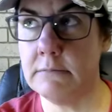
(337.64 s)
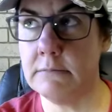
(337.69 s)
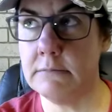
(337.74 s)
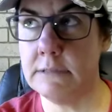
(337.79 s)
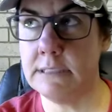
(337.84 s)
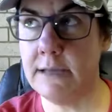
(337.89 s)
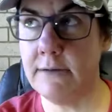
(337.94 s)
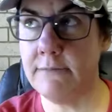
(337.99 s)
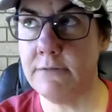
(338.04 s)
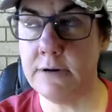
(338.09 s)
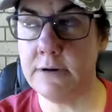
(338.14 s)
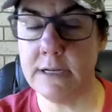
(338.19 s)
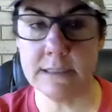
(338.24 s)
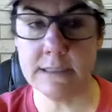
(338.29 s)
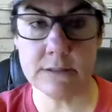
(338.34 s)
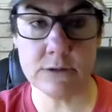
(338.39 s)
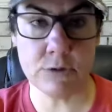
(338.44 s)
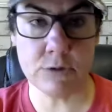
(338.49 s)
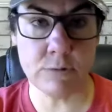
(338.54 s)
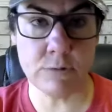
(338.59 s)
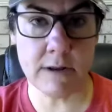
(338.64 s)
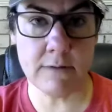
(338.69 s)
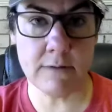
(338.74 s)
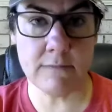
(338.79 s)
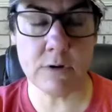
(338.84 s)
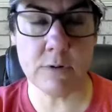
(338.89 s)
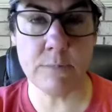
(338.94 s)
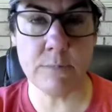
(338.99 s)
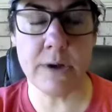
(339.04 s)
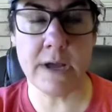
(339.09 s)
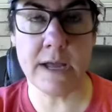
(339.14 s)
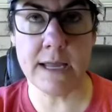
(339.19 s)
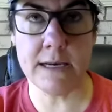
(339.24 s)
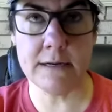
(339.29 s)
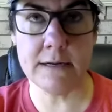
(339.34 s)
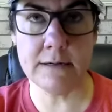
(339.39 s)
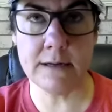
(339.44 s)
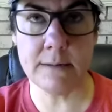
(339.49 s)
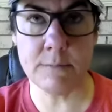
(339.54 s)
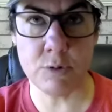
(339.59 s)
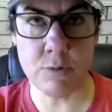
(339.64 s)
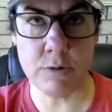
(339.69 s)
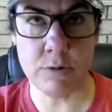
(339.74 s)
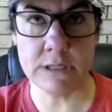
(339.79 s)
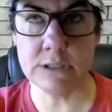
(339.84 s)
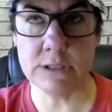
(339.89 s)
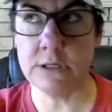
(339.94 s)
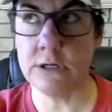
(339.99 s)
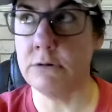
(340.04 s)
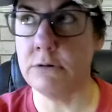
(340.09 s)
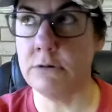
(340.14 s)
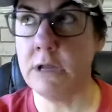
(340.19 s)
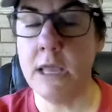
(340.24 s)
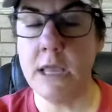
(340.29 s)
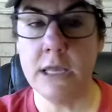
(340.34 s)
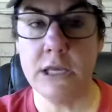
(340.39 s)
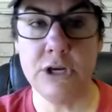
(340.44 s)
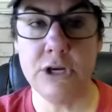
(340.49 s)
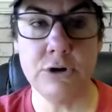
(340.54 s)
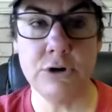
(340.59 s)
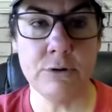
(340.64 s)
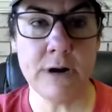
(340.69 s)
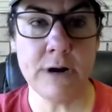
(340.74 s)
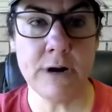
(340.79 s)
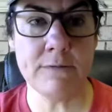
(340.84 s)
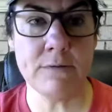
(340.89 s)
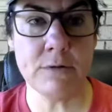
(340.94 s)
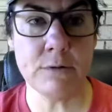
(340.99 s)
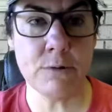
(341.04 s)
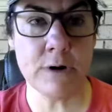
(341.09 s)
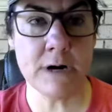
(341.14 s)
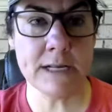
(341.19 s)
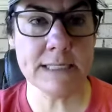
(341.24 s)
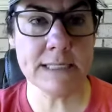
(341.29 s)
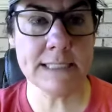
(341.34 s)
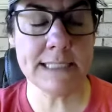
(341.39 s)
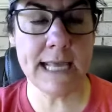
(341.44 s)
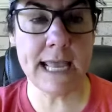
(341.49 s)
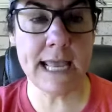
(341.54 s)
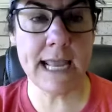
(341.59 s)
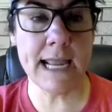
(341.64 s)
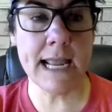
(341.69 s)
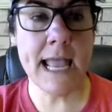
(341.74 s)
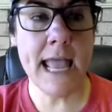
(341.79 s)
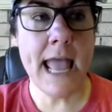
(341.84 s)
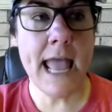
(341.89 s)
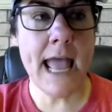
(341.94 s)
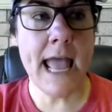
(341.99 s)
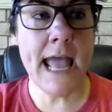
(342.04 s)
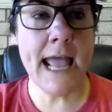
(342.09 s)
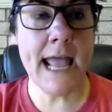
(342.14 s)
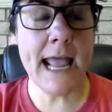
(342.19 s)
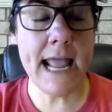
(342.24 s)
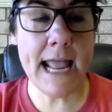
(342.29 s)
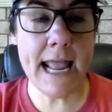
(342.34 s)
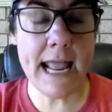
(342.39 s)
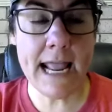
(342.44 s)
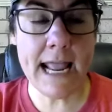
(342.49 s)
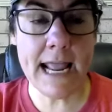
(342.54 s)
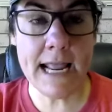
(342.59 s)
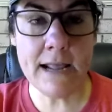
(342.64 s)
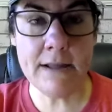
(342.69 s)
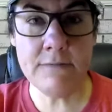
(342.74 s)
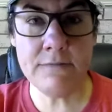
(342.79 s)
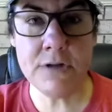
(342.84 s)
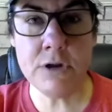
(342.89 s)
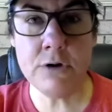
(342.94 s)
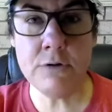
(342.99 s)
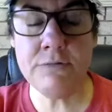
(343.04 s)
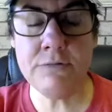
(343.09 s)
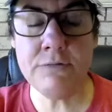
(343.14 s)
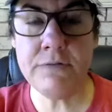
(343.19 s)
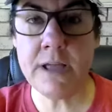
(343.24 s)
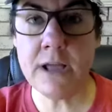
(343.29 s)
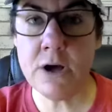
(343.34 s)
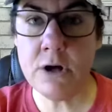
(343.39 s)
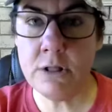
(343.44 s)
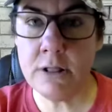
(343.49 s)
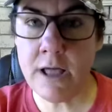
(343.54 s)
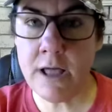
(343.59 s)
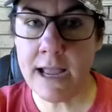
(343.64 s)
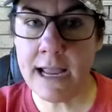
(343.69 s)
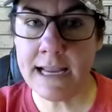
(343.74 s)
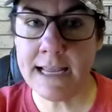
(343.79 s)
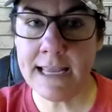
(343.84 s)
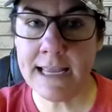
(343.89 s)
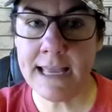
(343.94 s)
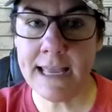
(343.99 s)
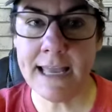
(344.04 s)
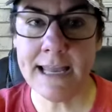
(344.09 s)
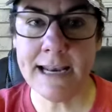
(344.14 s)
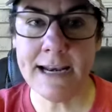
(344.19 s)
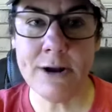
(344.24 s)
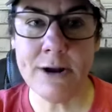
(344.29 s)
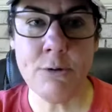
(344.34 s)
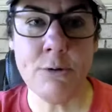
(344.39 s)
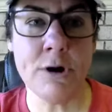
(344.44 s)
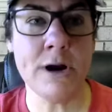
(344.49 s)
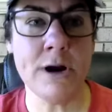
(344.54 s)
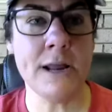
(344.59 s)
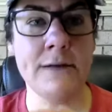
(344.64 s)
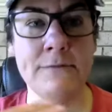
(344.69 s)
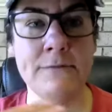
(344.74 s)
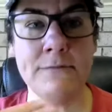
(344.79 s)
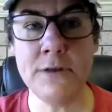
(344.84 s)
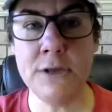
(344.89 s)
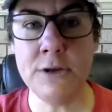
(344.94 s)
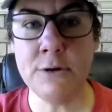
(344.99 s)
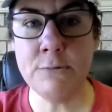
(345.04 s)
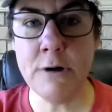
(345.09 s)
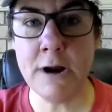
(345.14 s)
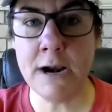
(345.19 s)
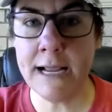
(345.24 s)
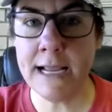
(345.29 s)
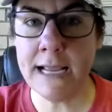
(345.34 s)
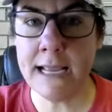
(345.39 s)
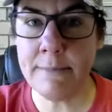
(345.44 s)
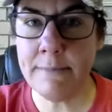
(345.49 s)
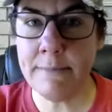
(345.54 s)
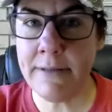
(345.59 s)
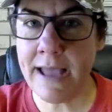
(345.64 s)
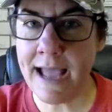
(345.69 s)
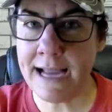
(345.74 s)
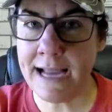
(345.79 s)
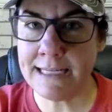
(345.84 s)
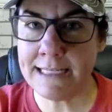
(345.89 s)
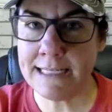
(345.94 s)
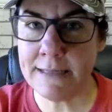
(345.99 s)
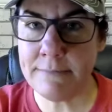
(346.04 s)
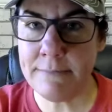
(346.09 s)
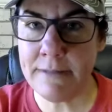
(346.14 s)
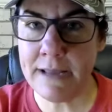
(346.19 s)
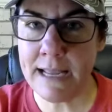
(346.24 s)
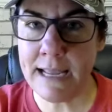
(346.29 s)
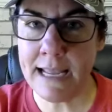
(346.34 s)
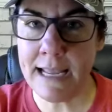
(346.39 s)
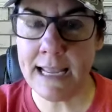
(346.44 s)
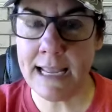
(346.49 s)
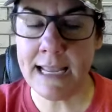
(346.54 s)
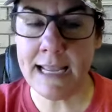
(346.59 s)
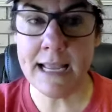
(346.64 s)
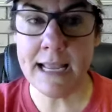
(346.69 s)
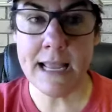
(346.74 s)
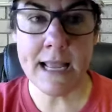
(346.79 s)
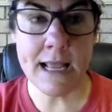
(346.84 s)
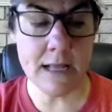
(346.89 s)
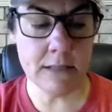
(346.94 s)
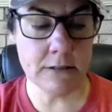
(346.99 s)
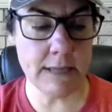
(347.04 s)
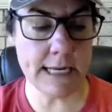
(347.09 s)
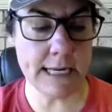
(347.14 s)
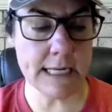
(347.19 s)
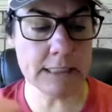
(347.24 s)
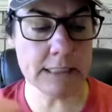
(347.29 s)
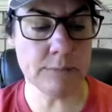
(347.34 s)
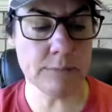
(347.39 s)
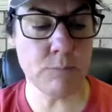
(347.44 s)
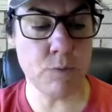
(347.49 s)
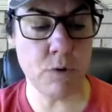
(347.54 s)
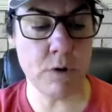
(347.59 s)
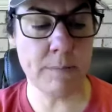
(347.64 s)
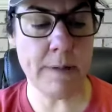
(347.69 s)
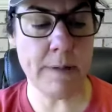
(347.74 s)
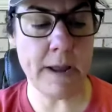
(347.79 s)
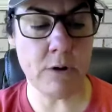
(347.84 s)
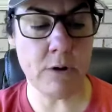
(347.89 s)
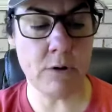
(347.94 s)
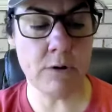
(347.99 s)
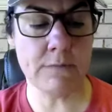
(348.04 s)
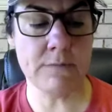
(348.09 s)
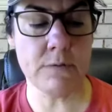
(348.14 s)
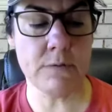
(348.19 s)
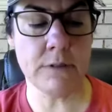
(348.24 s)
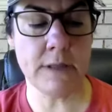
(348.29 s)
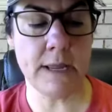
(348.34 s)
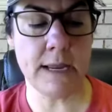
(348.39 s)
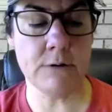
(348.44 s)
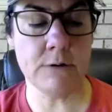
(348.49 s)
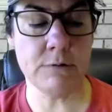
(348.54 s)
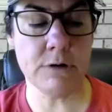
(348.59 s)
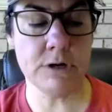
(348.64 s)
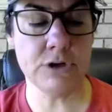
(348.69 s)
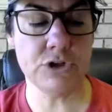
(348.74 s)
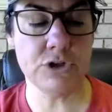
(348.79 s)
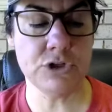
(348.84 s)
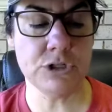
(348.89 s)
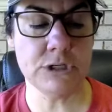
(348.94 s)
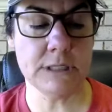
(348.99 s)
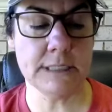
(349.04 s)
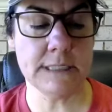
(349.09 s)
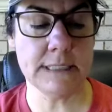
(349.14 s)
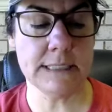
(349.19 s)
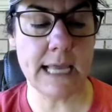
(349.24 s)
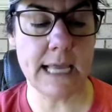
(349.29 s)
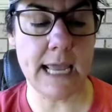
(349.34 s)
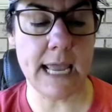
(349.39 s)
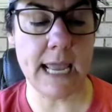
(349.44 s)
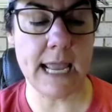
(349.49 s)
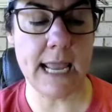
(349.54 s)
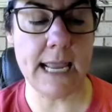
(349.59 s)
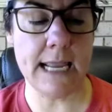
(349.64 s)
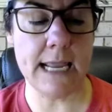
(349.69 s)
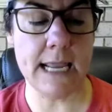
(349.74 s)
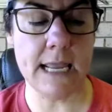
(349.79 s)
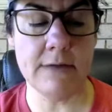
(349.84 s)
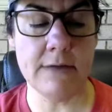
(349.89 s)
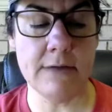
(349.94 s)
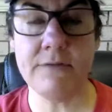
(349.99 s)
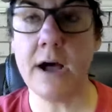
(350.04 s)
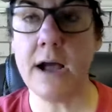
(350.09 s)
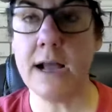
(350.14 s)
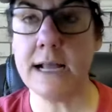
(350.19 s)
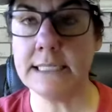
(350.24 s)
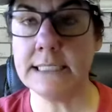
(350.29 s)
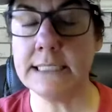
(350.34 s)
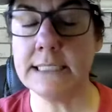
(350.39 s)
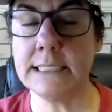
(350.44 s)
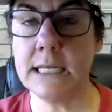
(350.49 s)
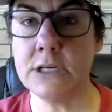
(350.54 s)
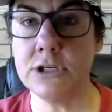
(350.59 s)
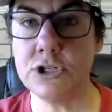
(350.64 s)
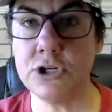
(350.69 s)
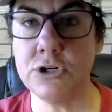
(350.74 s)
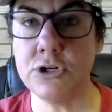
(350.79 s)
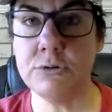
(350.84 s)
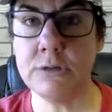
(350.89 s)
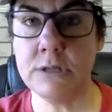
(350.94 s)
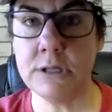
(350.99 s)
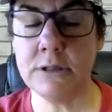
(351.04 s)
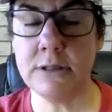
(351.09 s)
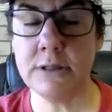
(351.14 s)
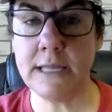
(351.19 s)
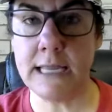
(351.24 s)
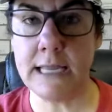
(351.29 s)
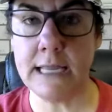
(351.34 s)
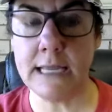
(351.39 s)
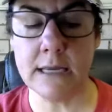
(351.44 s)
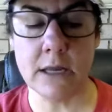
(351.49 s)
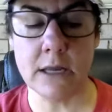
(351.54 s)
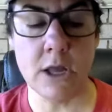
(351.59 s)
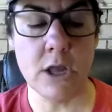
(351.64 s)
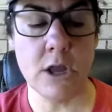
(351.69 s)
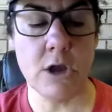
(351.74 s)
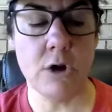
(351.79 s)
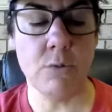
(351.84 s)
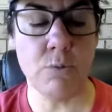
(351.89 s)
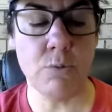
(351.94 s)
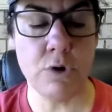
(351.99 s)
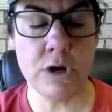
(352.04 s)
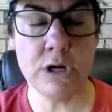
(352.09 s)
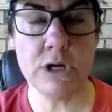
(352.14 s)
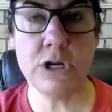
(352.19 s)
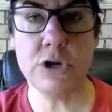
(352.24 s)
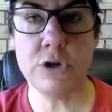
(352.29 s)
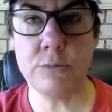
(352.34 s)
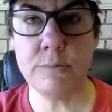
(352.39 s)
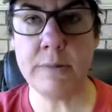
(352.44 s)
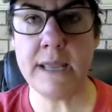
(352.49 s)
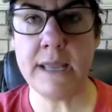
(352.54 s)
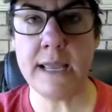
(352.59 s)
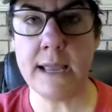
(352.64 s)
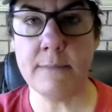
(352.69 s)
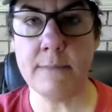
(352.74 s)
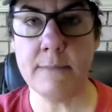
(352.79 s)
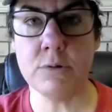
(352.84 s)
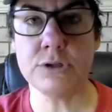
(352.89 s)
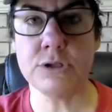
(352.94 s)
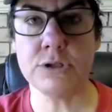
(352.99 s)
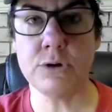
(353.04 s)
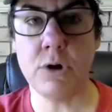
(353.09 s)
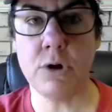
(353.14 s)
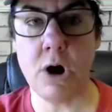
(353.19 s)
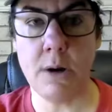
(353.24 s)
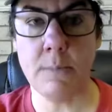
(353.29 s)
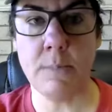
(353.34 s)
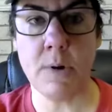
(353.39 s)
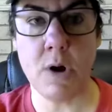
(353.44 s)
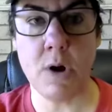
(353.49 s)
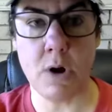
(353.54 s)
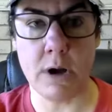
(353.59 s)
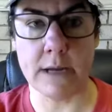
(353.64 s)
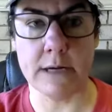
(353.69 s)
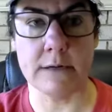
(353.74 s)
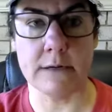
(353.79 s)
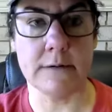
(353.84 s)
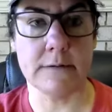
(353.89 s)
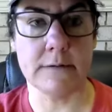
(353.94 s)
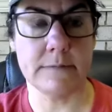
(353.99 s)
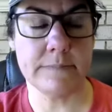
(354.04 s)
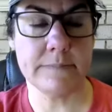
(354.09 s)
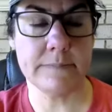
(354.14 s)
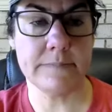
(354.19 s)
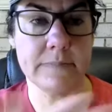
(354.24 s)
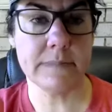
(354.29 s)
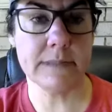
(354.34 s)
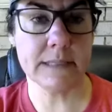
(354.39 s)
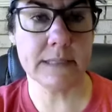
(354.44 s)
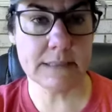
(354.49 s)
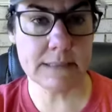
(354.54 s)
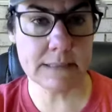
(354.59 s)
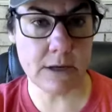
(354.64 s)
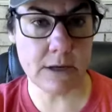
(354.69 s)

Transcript: definites or whatever, but I'm going to. You don't ever want to say, hey, if you feel like it, or if you want to get back to me. Like, it's more powerful language to say, if I sent you the link, would you be able to hop on? So